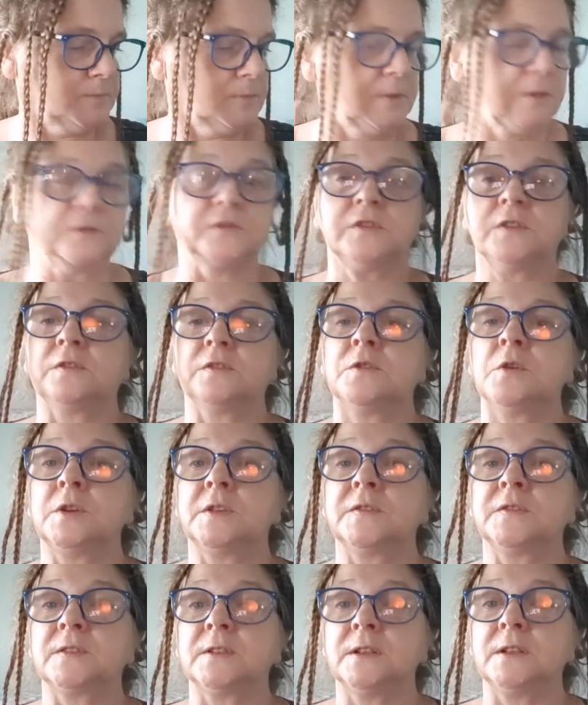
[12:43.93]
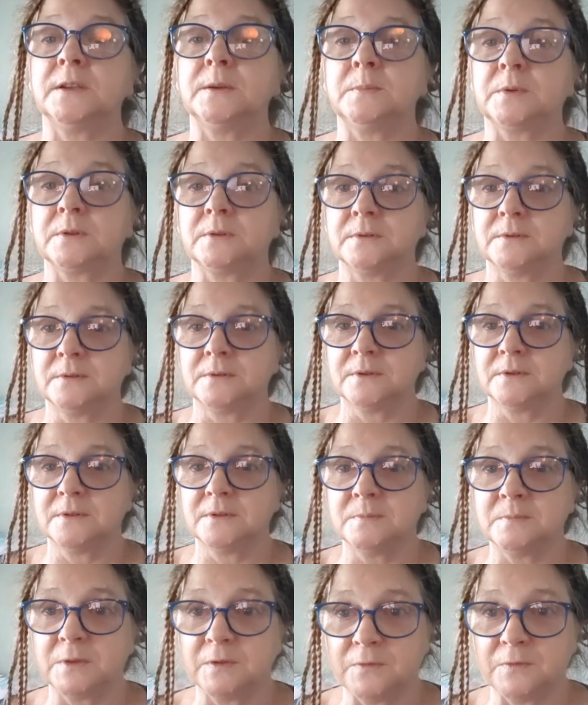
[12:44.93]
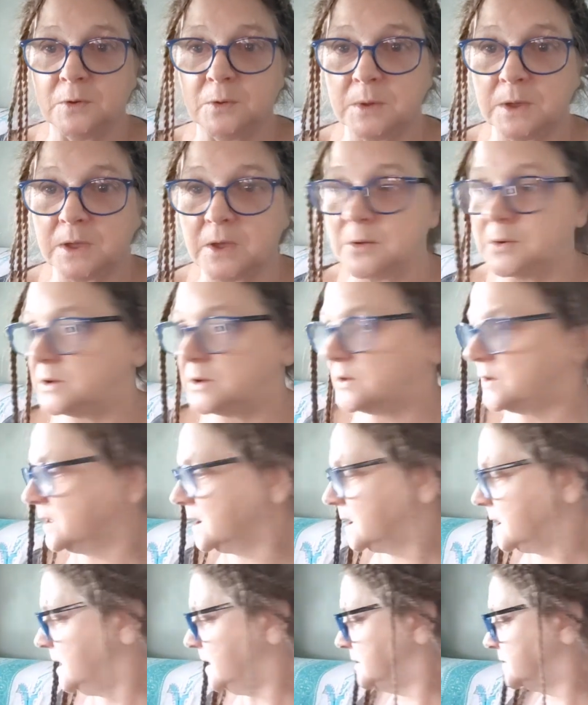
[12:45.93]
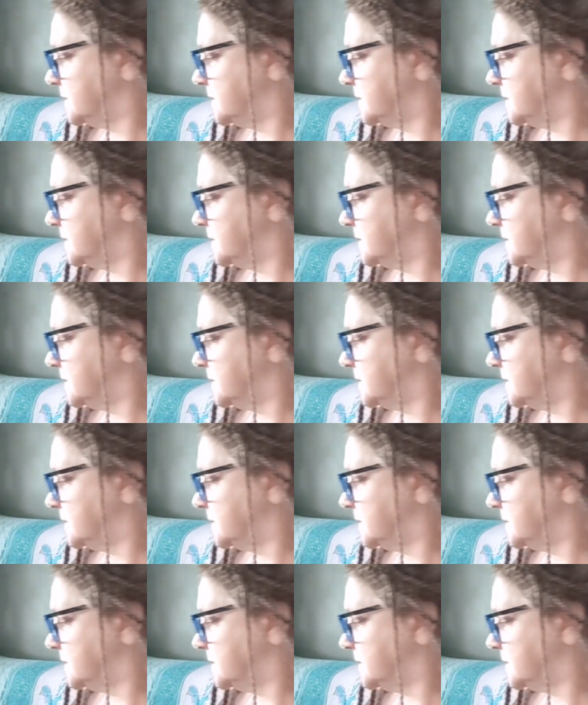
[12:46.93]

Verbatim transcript: she's not asleep. Before we go into the cards,